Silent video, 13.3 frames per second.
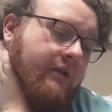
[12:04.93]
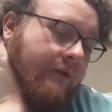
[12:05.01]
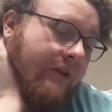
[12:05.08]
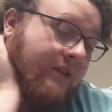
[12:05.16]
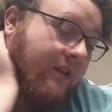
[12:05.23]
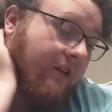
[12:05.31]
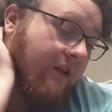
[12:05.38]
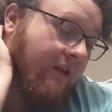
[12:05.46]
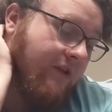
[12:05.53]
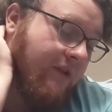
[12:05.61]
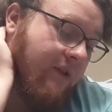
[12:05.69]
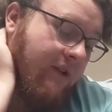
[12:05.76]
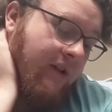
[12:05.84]
Wrestling
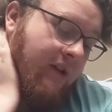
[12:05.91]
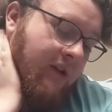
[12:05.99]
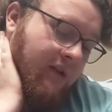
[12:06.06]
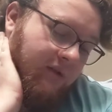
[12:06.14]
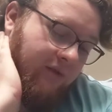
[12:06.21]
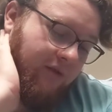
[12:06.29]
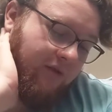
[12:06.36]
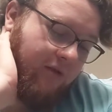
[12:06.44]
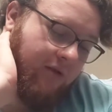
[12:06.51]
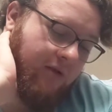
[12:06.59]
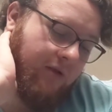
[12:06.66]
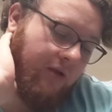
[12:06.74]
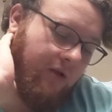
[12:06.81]
on Sunday
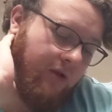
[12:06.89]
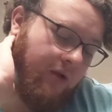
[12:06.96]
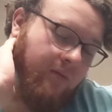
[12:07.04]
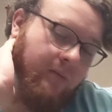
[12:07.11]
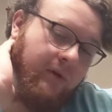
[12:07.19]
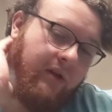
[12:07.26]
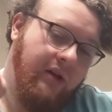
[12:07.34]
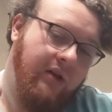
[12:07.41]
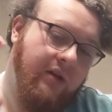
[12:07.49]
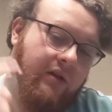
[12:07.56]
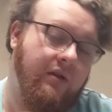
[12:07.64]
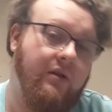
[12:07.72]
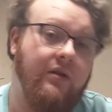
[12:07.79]
should
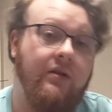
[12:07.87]
be